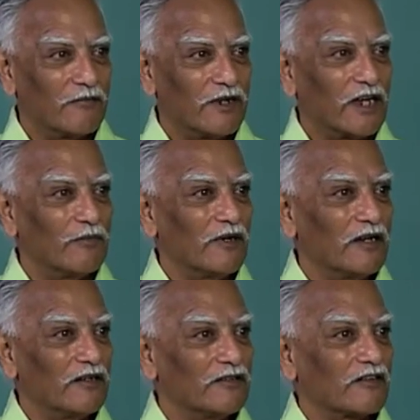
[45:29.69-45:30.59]
became
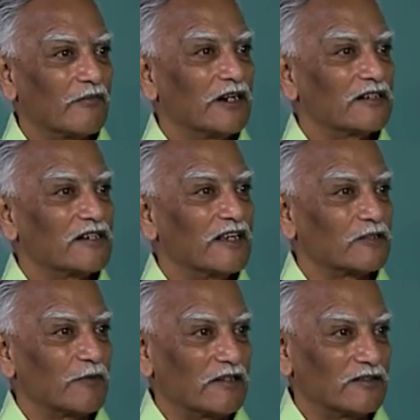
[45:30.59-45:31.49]
tremendously
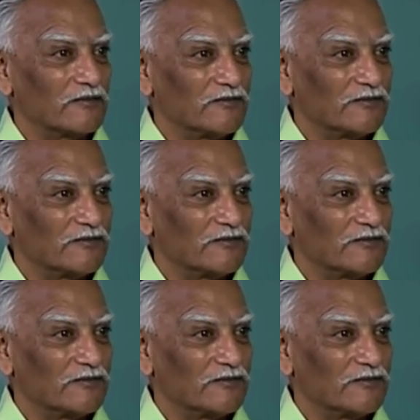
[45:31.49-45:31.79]
expensive,